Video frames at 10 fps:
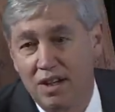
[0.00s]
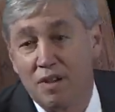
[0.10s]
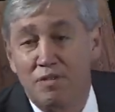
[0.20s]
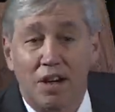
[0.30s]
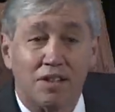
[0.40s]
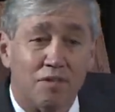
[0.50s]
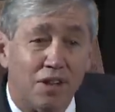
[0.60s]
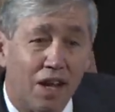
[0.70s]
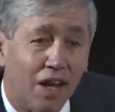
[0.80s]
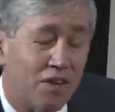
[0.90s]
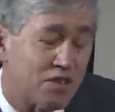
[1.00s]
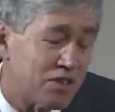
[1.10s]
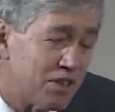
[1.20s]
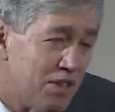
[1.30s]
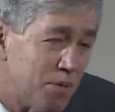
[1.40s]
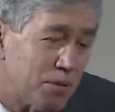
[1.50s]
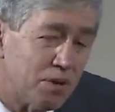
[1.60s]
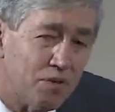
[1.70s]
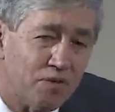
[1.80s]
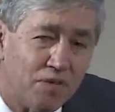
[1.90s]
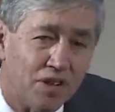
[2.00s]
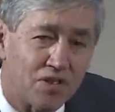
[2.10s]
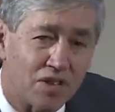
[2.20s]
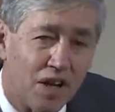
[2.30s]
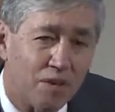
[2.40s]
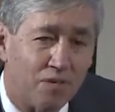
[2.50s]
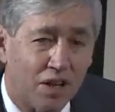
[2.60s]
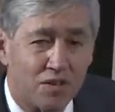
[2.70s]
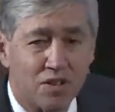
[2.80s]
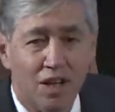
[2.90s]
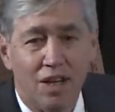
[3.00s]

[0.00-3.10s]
ineffective and has a number of uh, side effects.